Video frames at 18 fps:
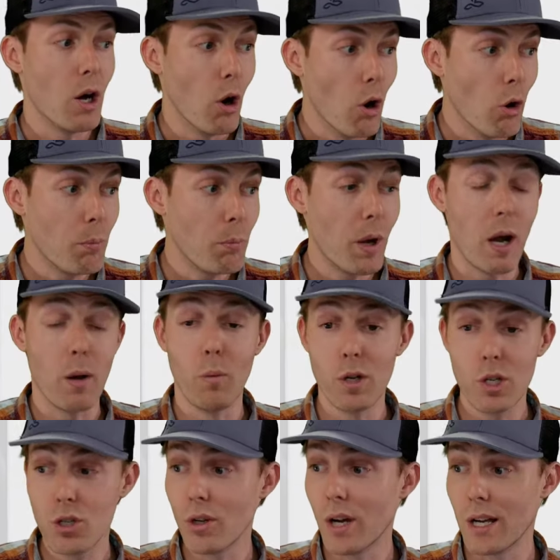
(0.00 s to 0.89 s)
I
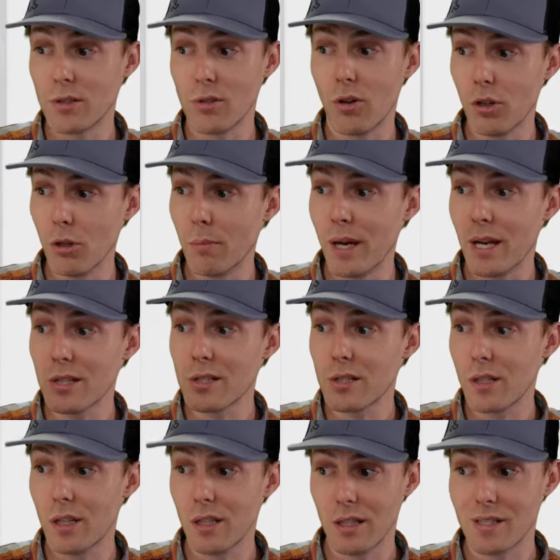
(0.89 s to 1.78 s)
wish you guys all the
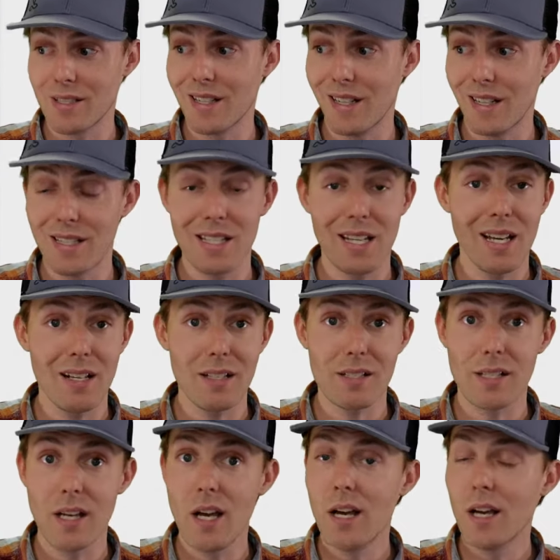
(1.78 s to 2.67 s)
best in this
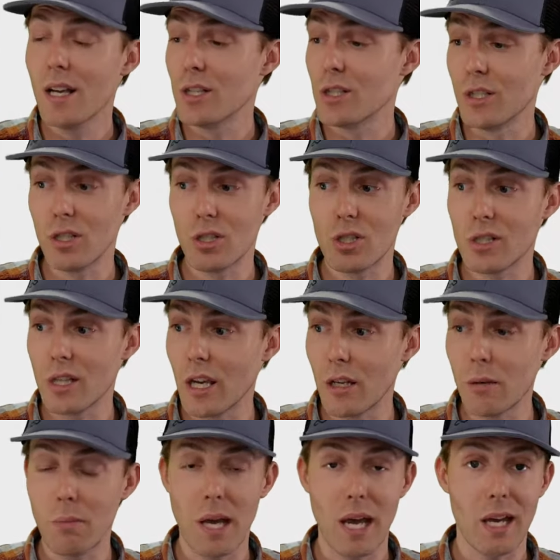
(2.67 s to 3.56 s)
contest. It's an
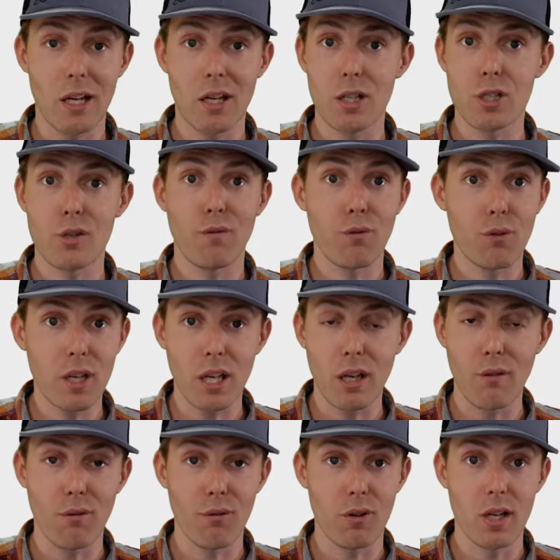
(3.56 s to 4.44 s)
insane package,
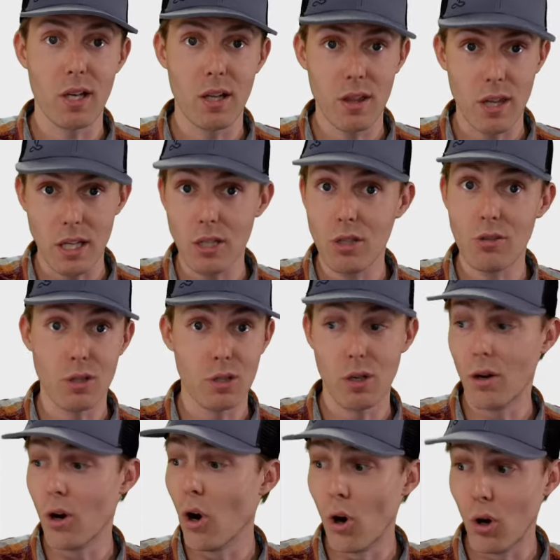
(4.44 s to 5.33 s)
freaking free. Thank you
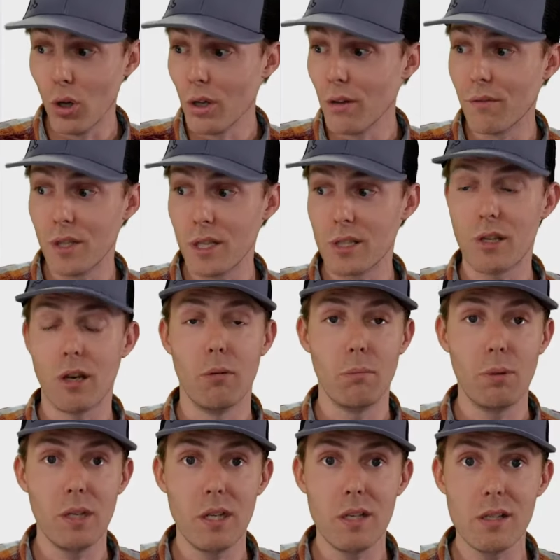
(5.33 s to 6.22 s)
to all of these
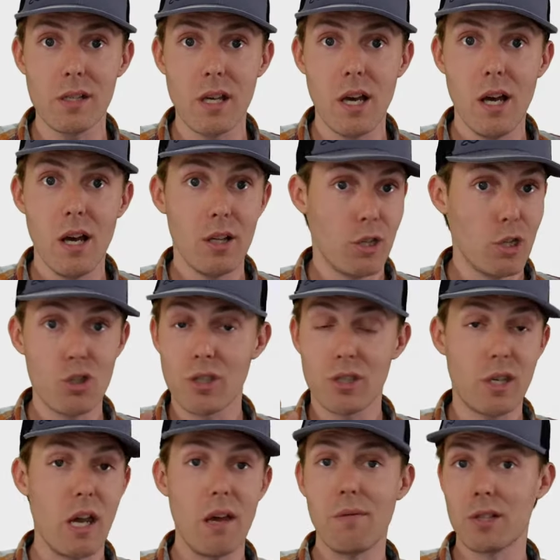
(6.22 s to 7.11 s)
companies. They
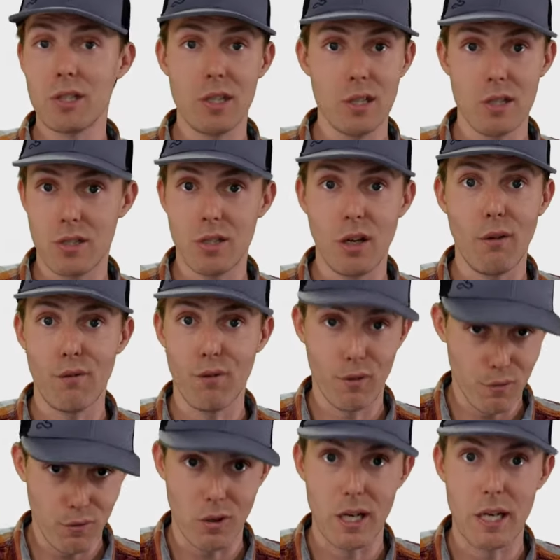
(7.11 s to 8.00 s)
just gave us this stuff
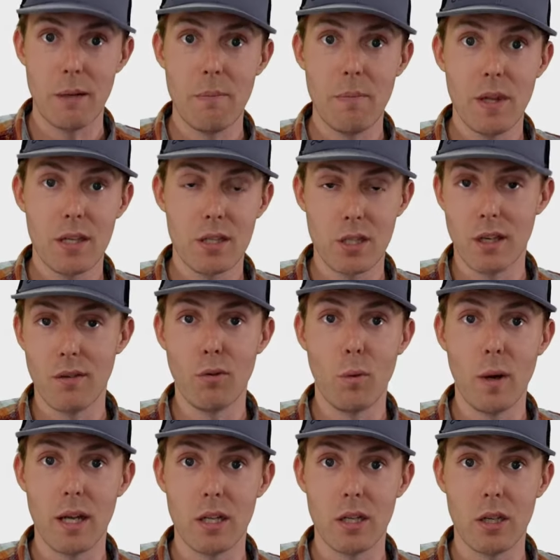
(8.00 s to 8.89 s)
for free to give
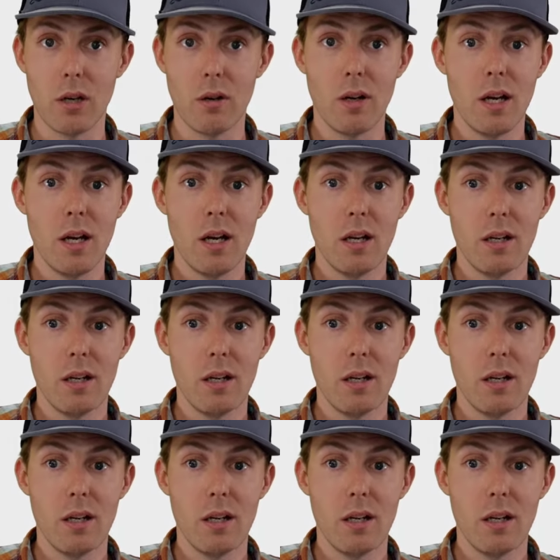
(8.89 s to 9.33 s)
away to you.